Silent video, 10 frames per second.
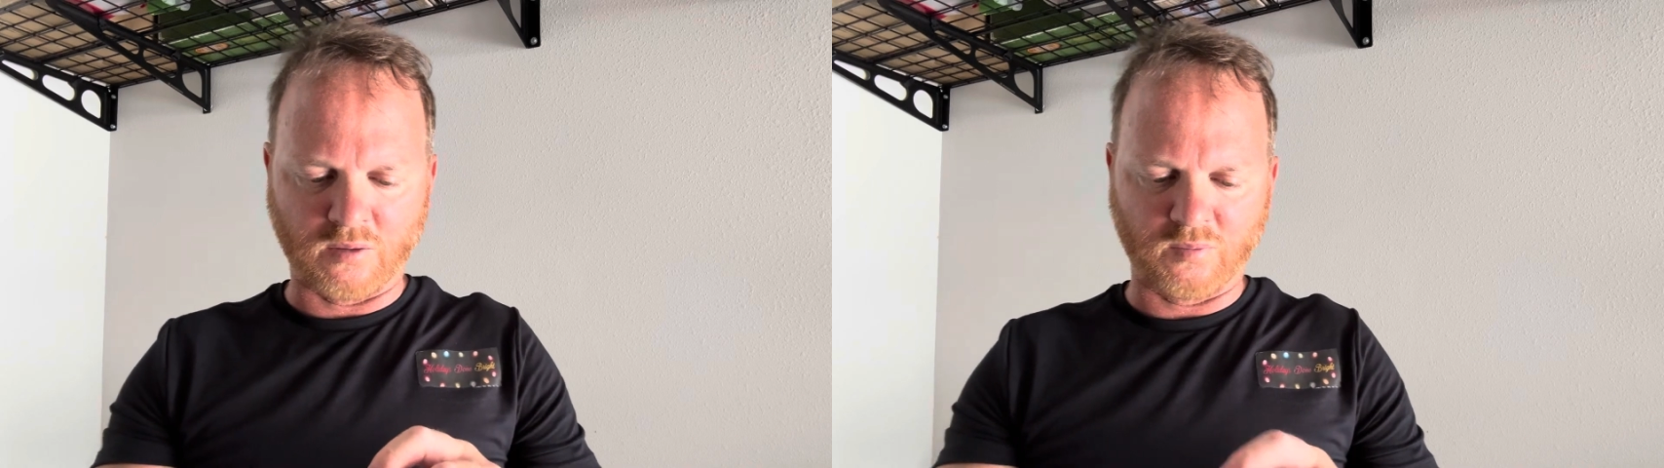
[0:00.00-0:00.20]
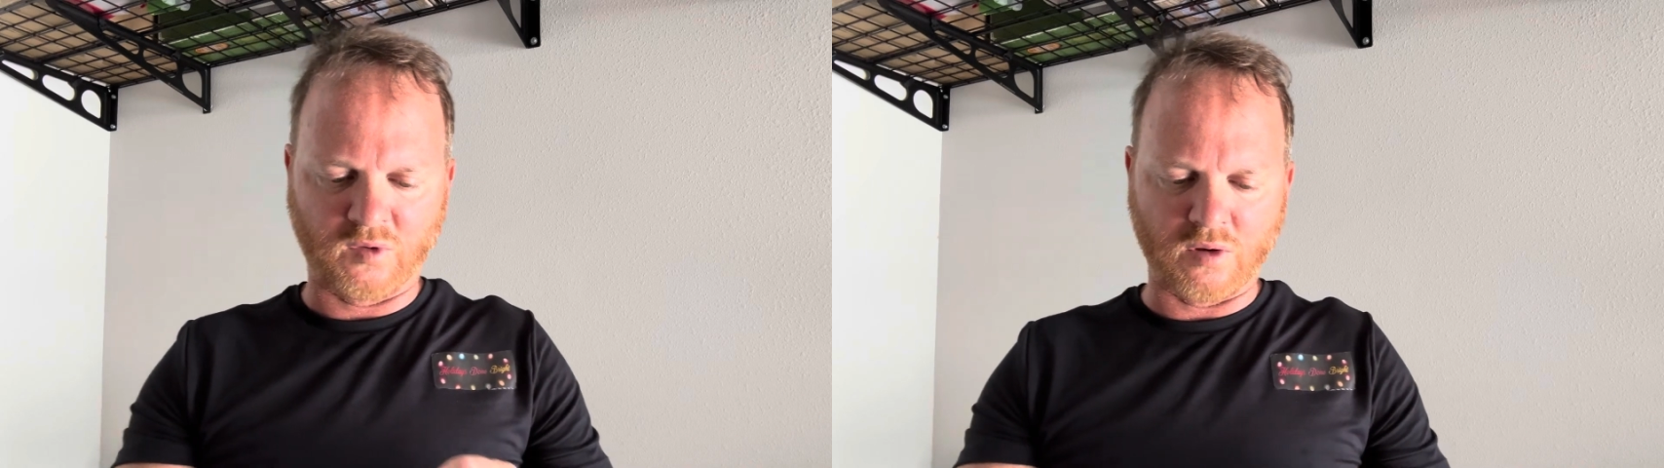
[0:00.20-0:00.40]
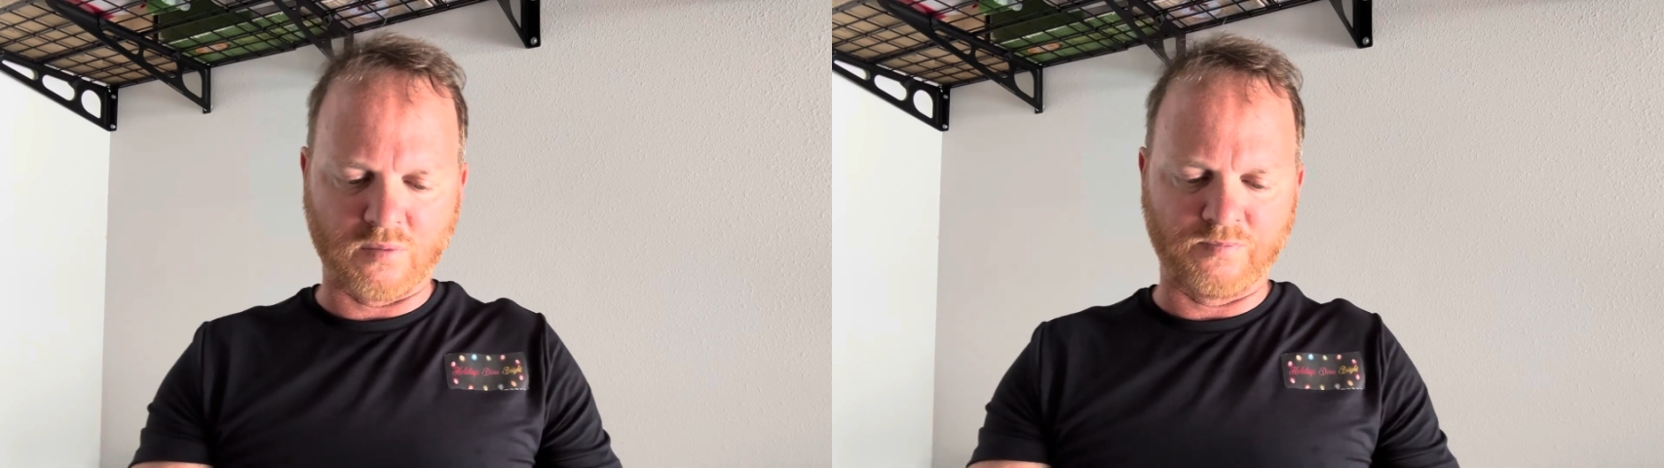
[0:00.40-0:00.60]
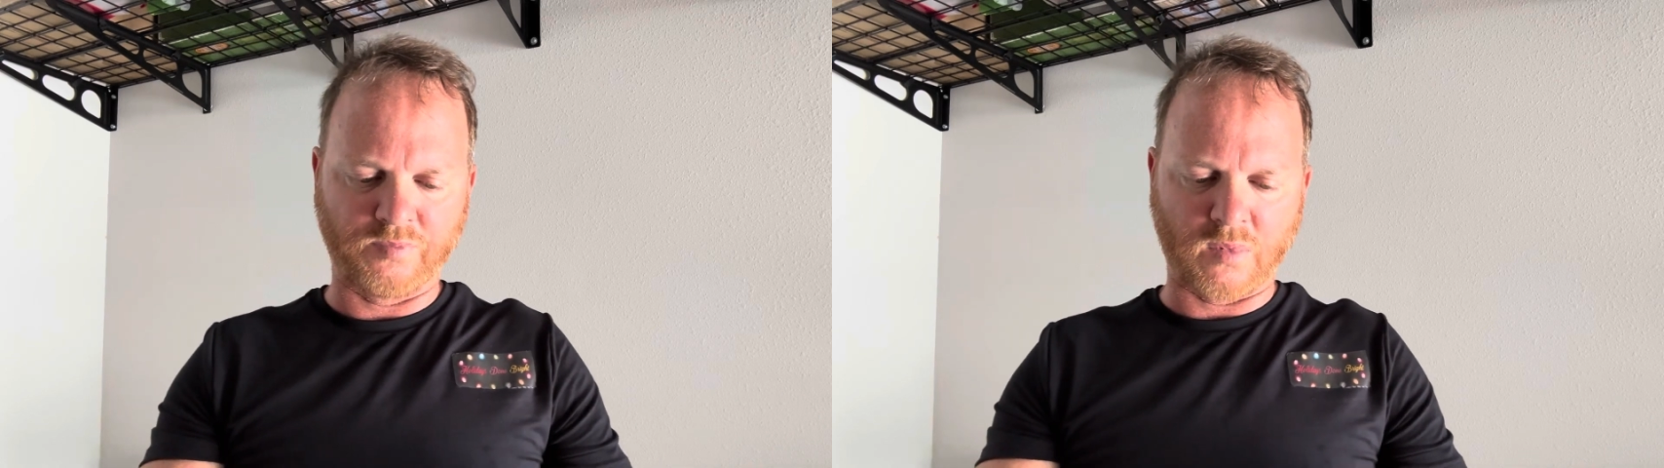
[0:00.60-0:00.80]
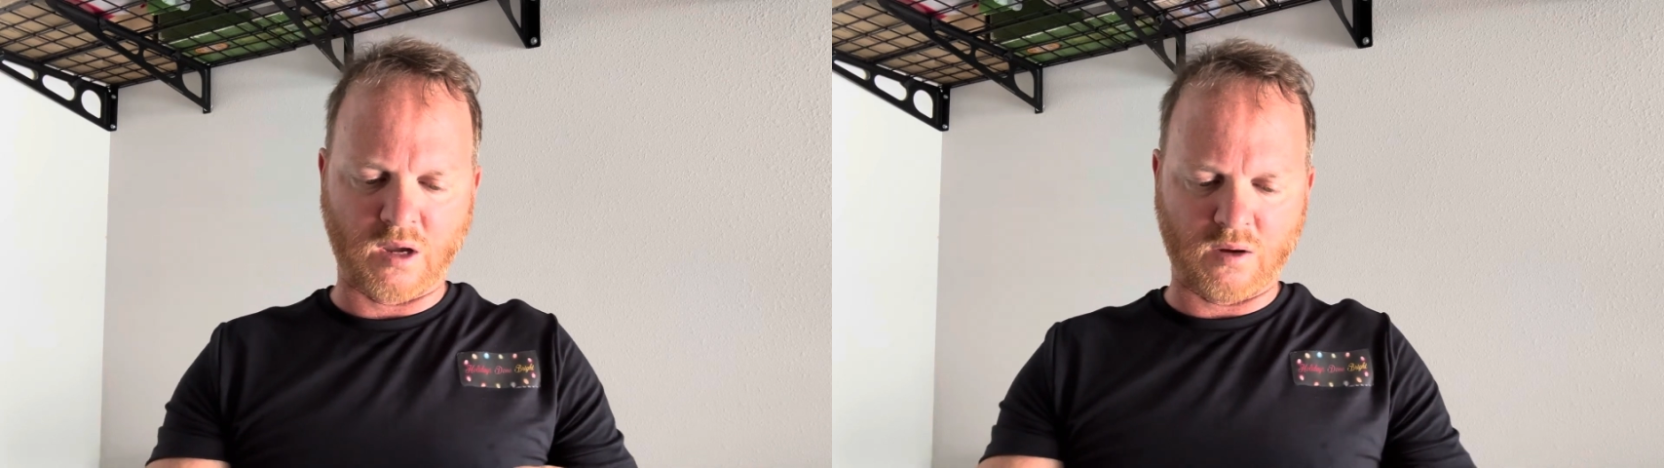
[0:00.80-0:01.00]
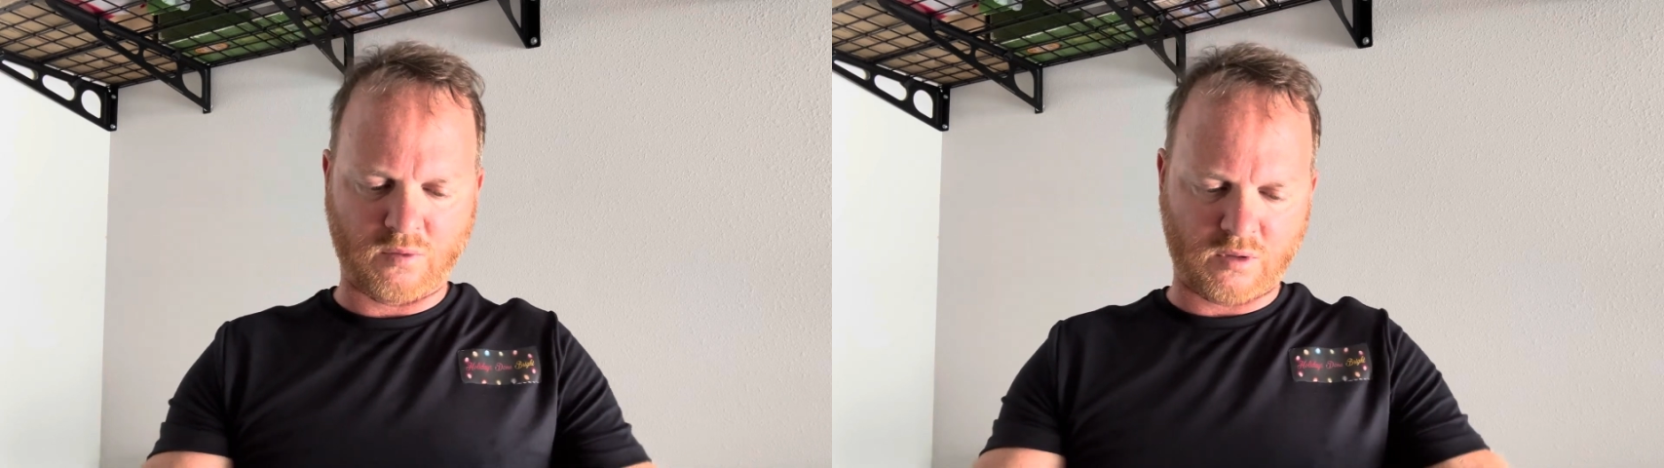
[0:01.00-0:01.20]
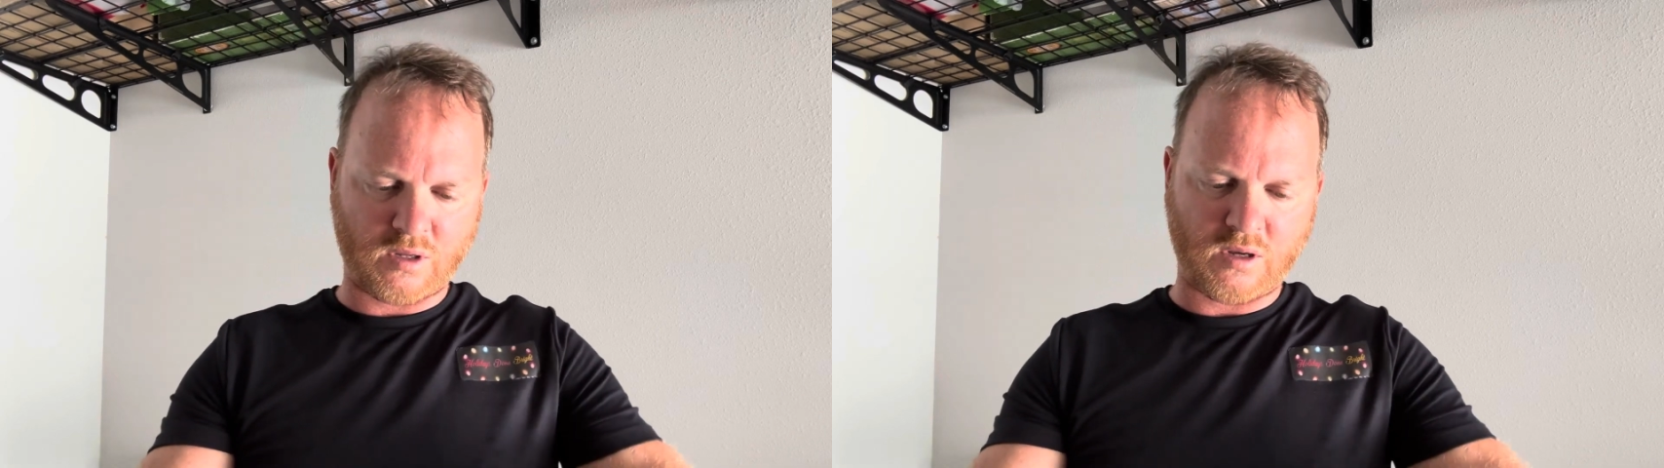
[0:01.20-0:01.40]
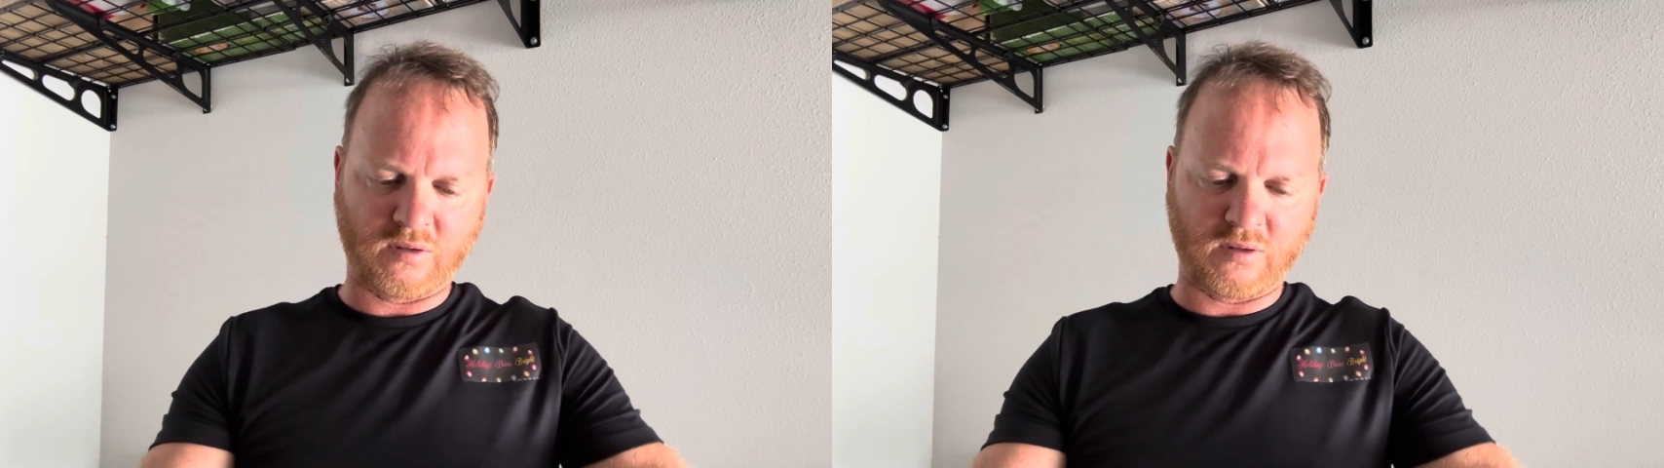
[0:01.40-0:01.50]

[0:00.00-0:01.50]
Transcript: So I will